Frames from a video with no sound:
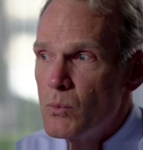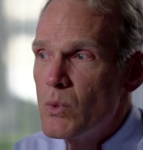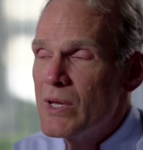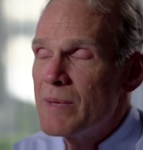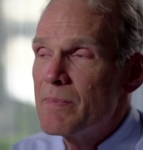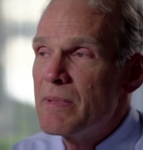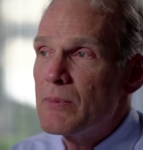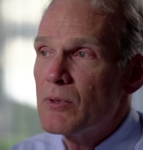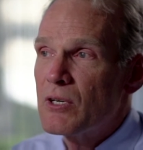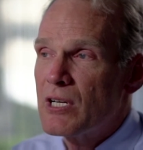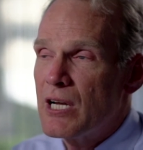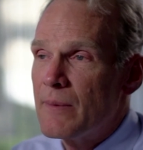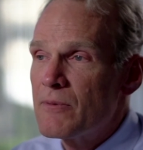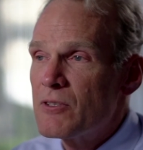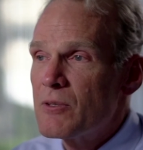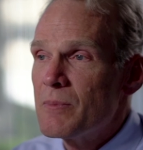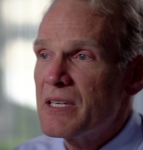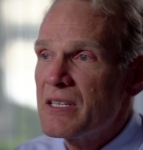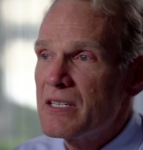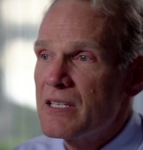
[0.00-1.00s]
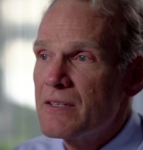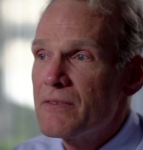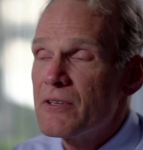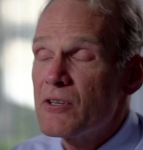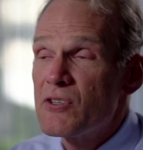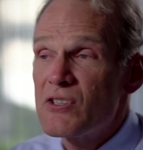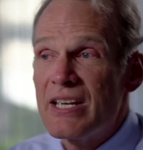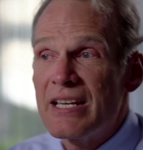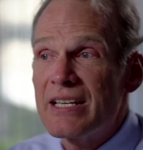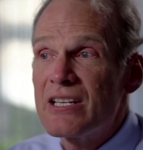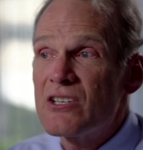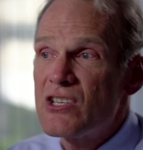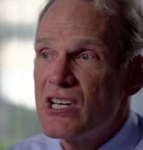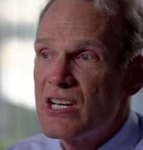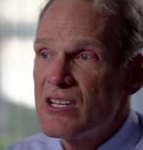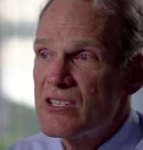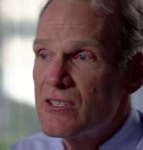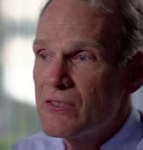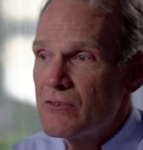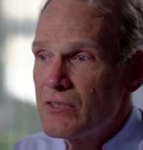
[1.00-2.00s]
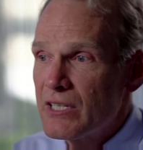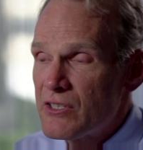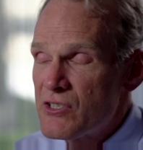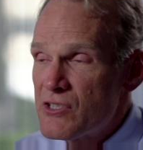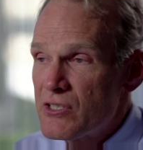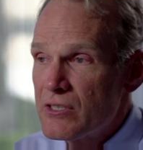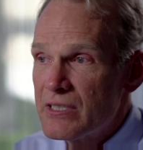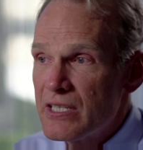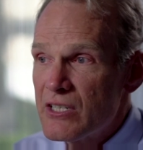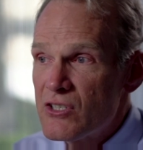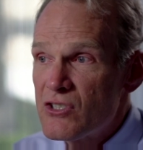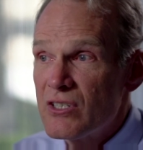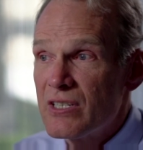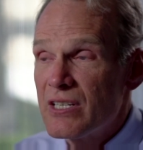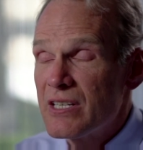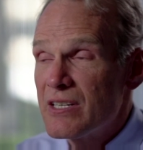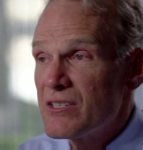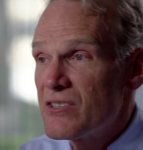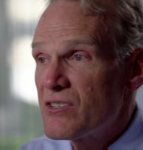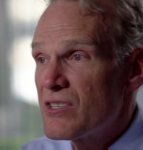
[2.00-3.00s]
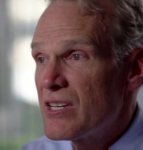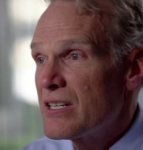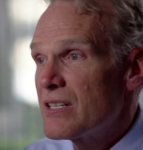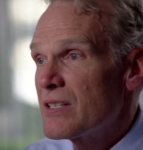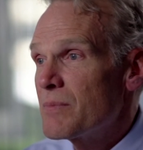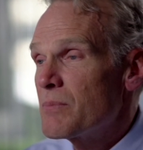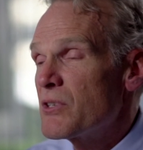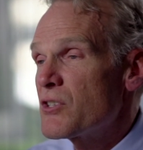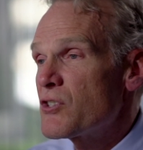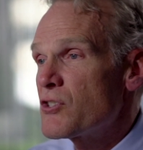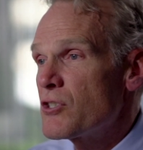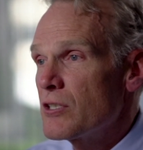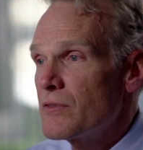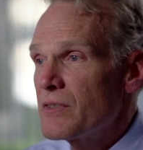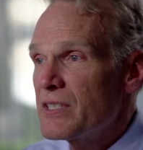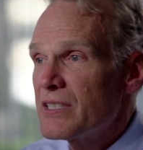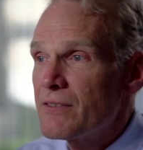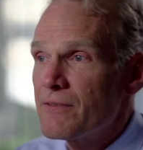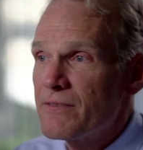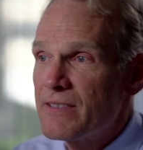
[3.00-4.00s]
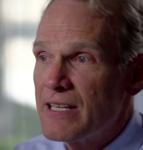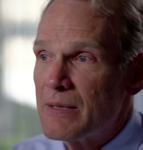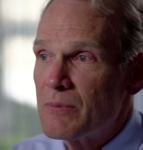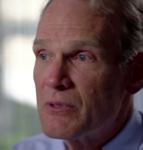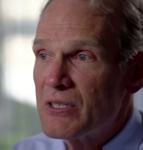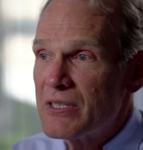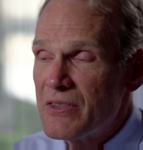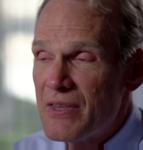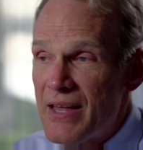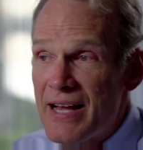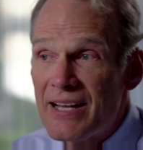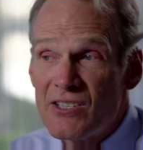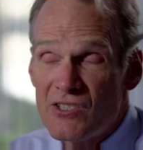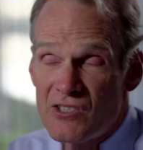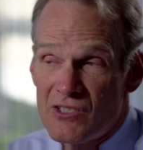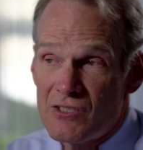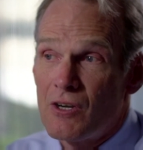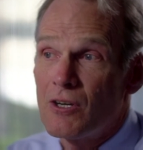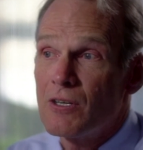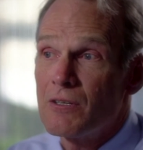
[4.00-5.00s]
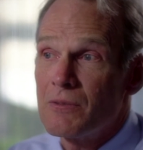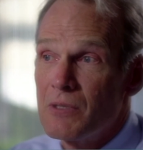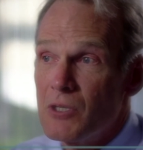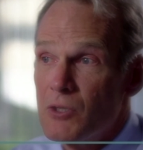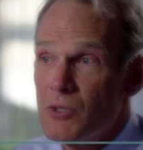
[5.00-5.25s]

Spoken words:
when people come to me, if there's any chance of reconciliation and preserving the family, that's our